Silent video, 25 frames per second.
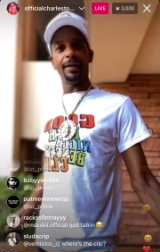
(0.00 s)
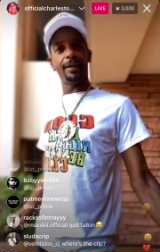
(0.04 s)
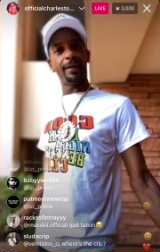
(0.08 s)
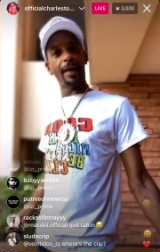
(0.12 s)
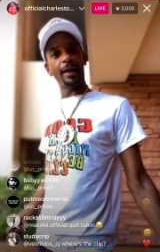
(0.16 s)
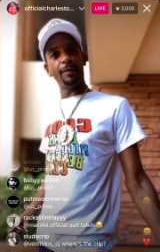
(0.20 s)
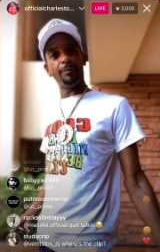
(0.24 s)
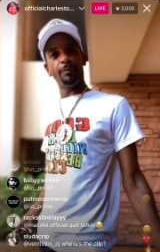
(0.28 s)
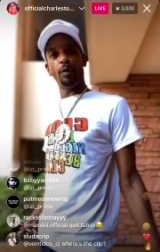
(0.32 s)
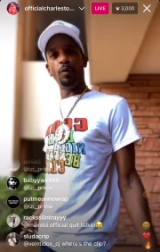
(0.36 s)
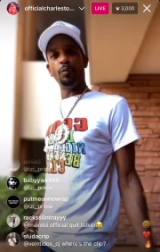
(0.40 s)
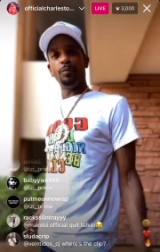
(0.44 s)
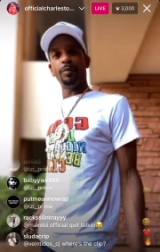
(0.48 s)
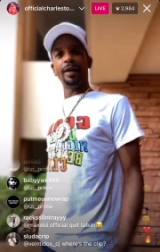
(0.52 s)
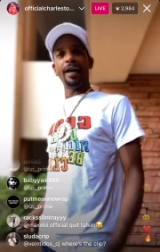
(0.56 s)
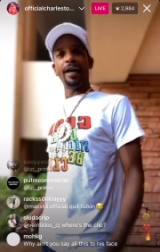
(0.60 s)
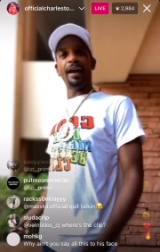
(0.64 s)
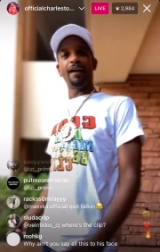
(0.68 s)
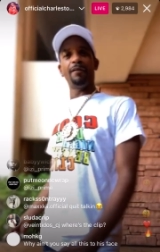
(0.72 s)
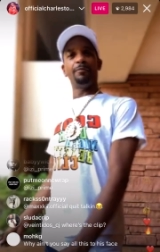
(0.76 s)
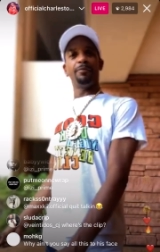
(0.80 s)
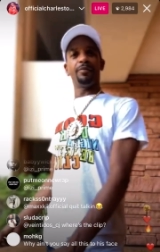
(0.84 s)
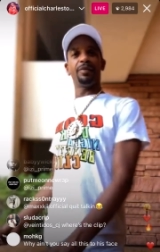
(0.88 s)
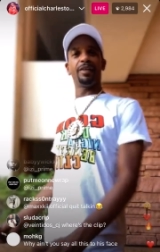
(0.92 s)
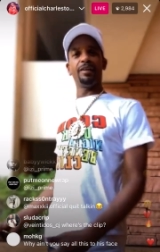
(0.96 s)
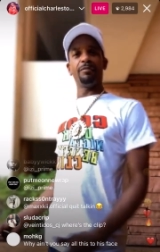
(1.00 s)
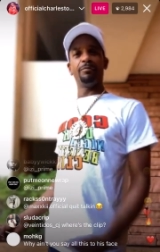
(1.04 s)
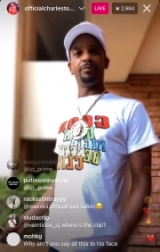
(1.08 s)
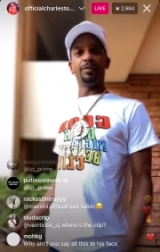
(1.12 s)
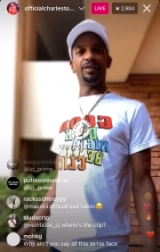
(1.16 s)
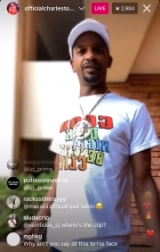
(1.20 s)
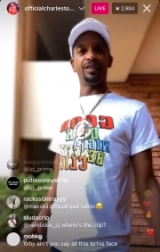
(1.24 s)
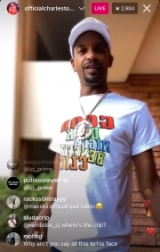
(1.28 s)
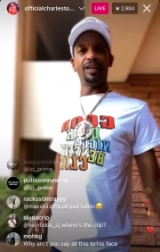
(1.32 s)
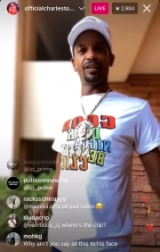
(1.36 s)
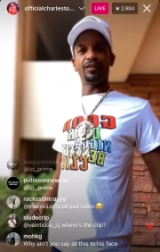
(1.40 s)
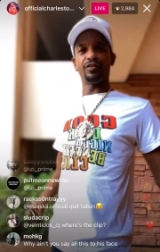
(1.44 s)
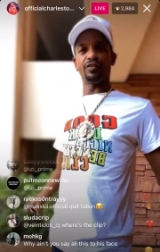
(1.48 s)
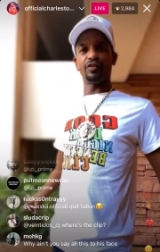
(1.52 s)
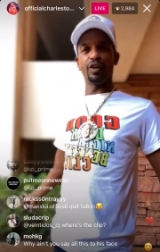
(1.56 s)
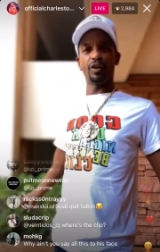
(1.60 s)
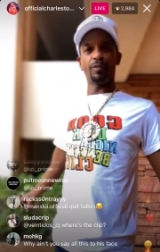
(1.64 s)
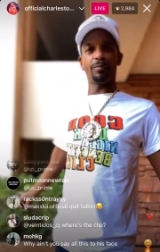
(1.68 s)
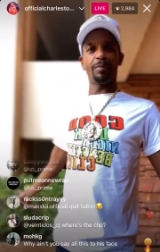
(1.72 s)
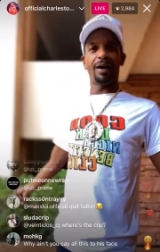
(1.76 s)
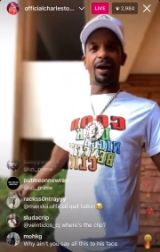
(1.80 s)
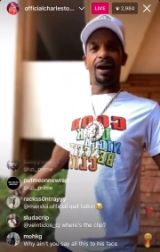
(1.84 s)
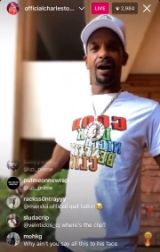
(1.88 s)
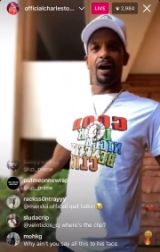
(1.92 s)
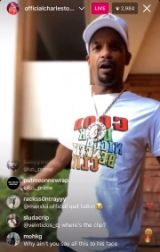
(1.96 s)
Yeah, they probably be having getting my dick
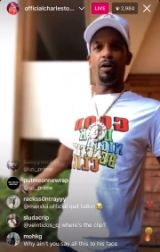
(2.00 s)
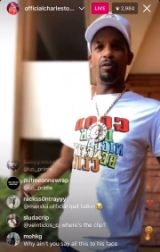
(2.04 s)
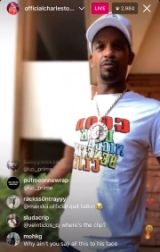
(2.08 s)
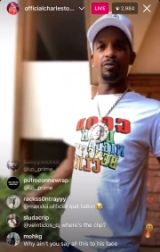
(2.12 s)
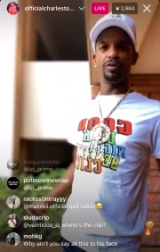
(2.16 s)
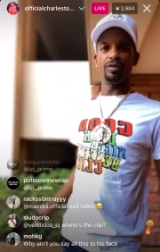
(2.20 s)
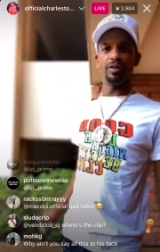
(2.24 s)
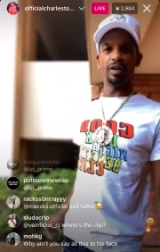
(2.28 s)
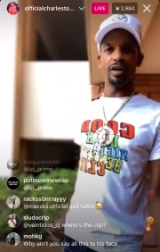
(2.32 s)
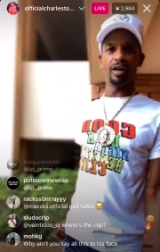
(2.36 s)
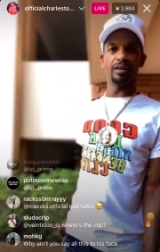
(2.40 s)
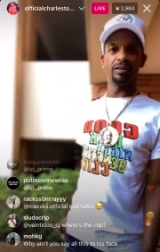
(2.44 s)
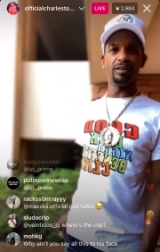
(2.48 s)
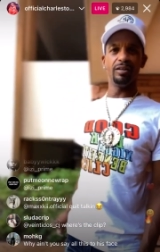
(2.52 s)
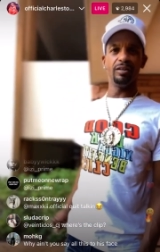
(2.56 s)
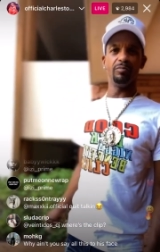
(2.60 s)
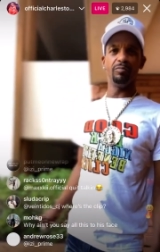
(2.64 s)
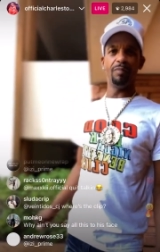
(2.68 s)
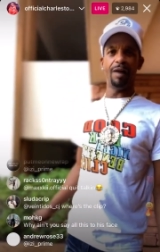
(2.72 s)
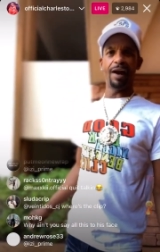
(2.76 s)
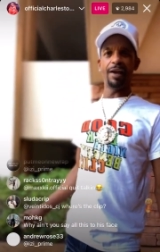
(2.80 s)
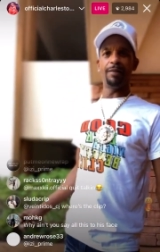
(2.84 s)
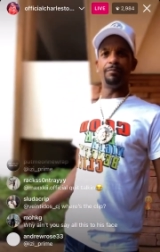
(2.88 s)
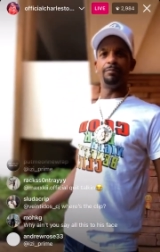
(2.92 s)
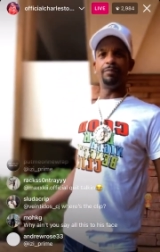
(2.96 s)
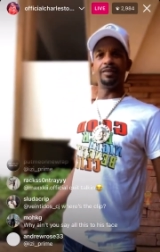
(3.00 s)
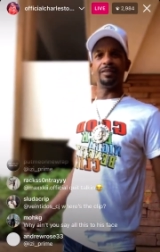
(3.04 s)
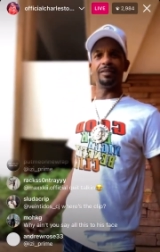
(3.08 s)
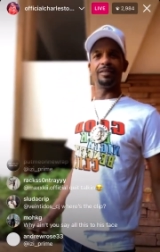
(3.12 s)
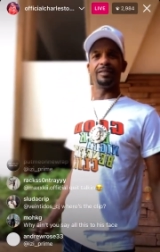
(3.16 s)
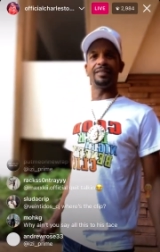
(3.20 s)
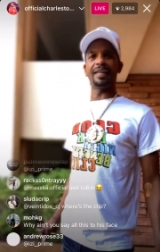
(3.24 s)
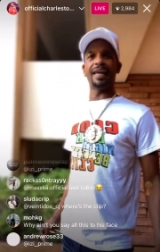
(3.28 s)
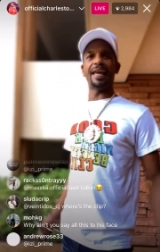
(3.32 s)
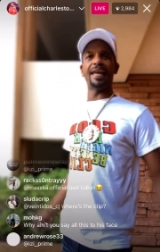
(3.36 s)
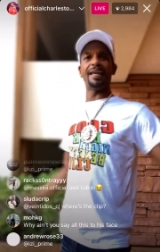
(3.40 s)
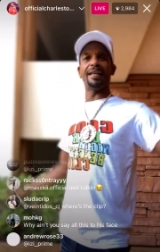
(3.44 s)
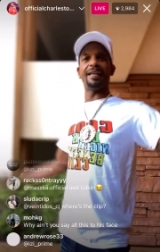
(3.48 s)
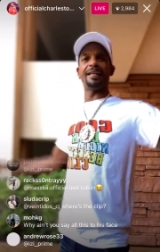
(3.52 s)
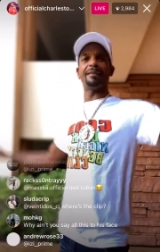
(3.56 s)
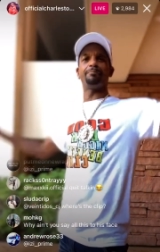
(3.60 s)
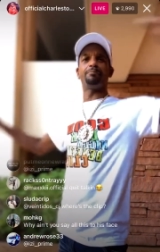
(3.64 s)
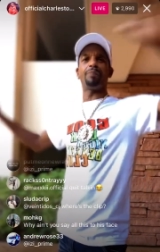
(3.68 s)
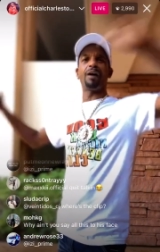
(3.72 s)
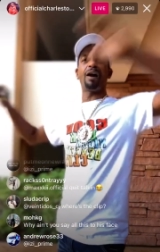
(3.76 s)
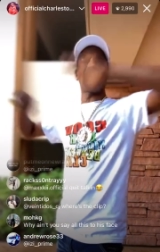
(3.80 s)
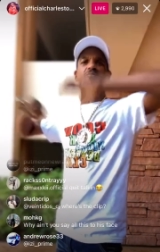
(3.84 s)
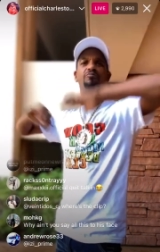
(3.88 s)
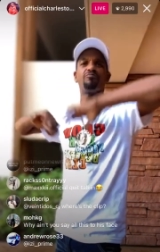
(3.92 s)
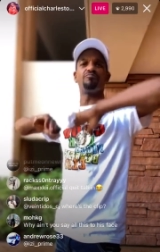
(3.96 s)
sucked by all the young little white bitches. They
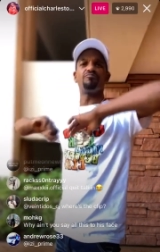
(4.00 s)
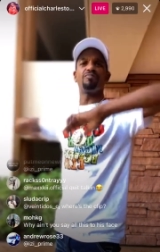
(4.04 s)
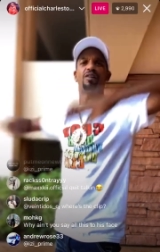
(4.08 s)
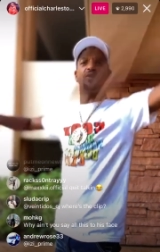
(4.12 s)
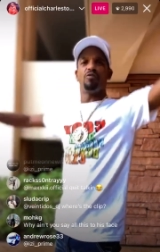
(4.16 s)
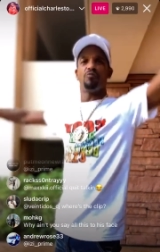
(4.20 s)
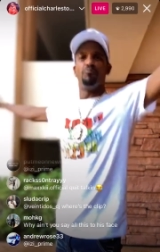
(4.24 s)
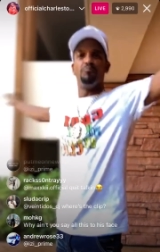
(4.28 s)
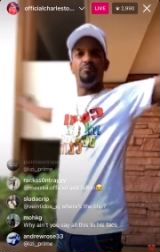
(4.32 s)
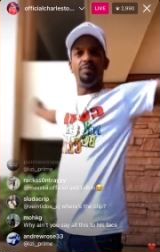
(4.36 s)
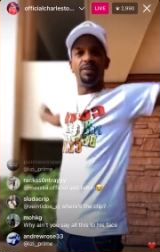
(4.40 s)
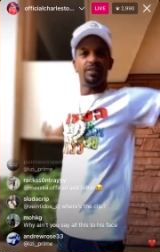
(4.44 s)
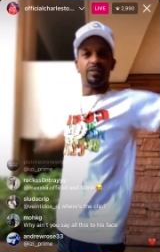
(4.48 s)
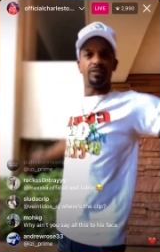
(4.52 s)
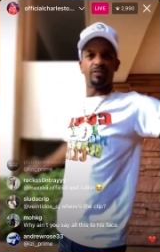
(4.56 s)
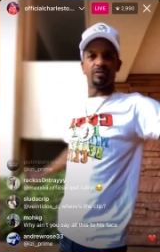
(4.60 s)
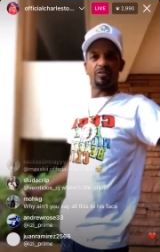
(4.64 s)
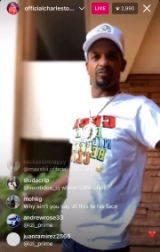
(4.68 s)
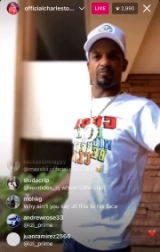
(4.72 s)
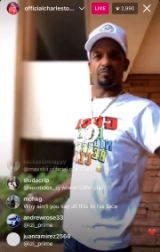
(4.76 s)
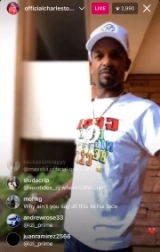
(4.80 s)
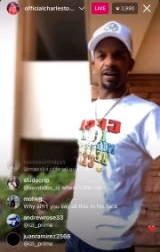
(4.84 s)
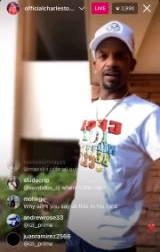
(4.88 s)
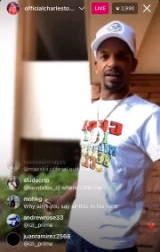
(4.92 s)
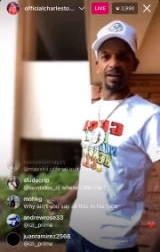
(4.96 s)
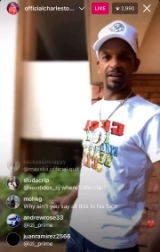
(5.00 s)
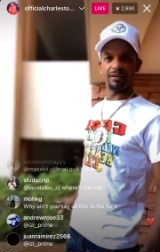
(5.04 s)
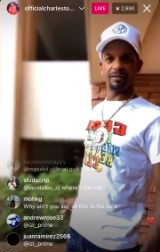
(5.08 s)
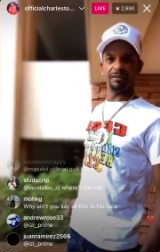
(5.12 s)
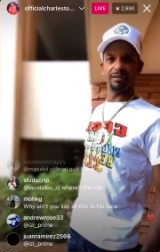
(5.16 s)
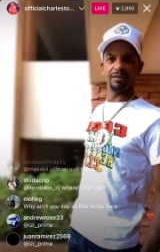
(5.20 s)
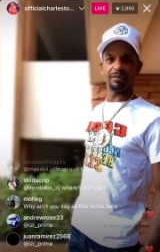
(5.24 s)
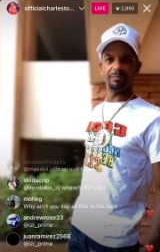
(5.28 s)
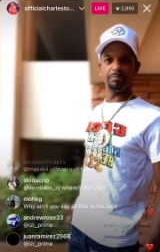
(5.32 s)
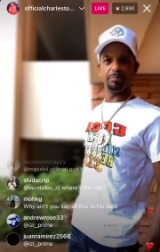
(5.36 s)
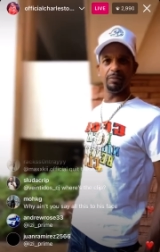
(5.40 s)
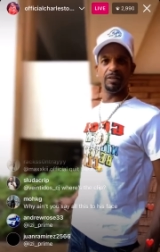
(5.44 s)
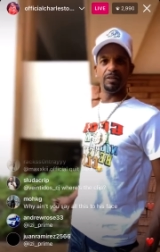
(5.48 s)
ain't brought no bitches around. Huh?